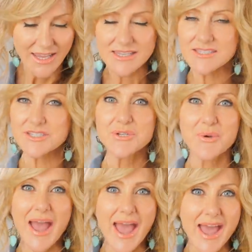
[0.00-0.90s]
is
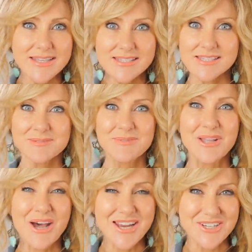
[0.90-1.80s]
to add some
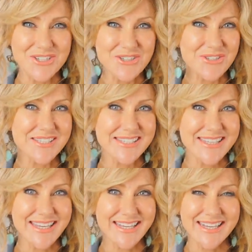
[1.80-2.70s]
light to your
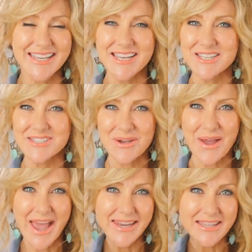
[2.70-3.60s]
skin. So
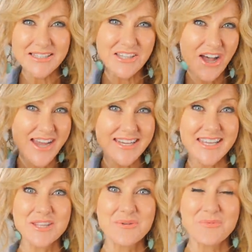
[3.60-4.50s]
adding light
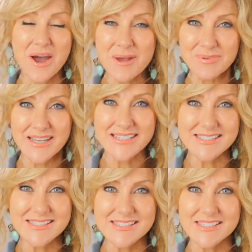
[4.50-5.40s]
in the right
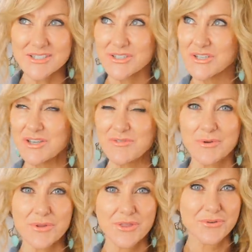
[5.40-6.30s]
places is going to give
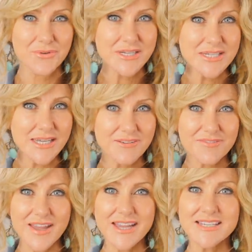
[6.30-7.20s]
you a 3D
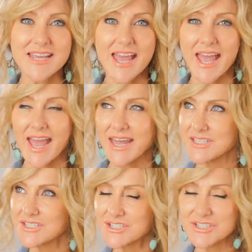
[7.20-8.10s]
effect, and
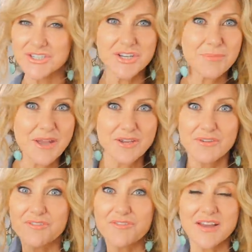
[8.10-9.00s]
it's just going to make
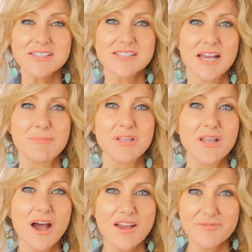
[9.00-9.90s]
your face come
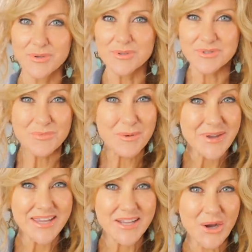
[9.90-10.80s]
alive, because when
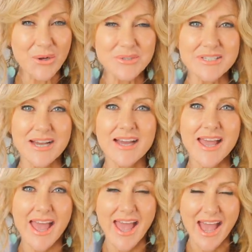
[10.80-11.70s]
we get older,
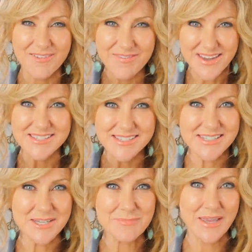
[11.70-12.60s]
our faces
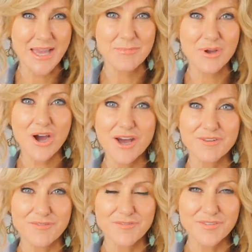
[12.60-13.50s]
can become kind
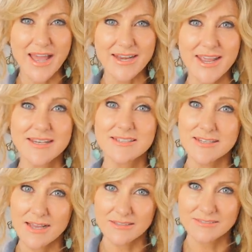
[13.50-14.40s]
of flat and
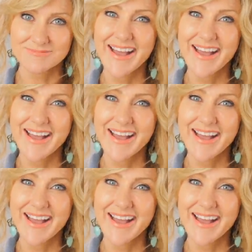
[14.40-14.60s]
dull.